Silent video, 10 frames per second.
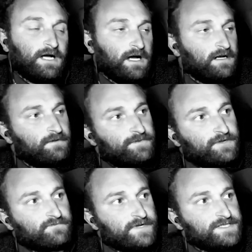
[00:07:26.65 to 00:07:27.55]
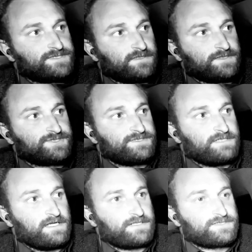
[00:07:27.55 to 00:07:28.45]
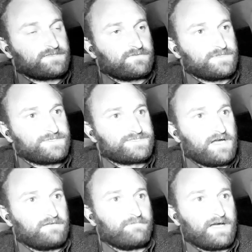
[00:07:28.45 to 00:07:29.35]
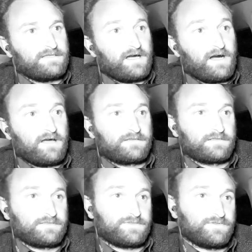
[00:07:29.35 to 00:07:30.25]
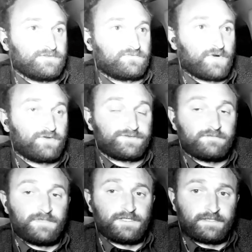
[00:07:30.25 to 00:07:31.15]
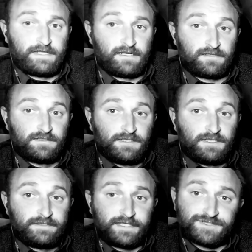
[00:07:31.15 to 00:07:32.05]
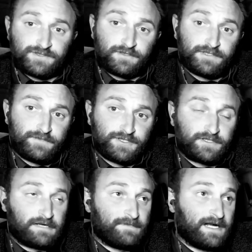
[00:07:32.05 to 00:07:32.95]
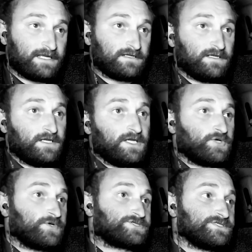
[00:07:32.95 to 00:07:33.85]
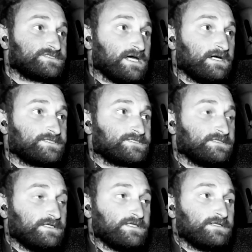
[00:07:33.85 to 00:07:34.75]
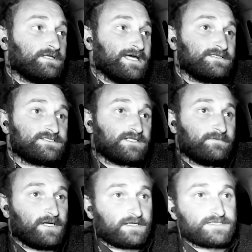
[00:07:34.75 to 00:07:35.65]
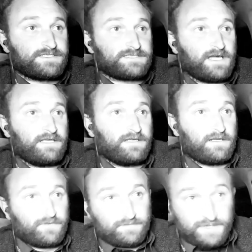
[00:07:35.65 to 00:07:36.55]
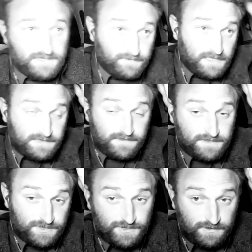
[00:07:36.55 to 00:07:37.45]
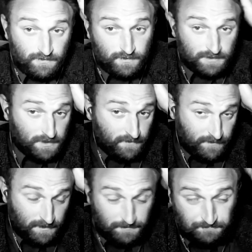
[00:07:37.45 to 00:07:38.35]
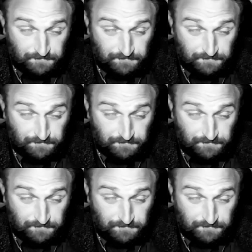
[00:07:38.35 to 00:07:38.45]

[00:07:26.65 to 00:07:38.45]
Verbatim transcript: uh, the research that was done by the author who wrote The Millionaire Next Door and The Millionaire Mine, which is that, in at least in American society, and I wouldn't be surprised if this is true the world over,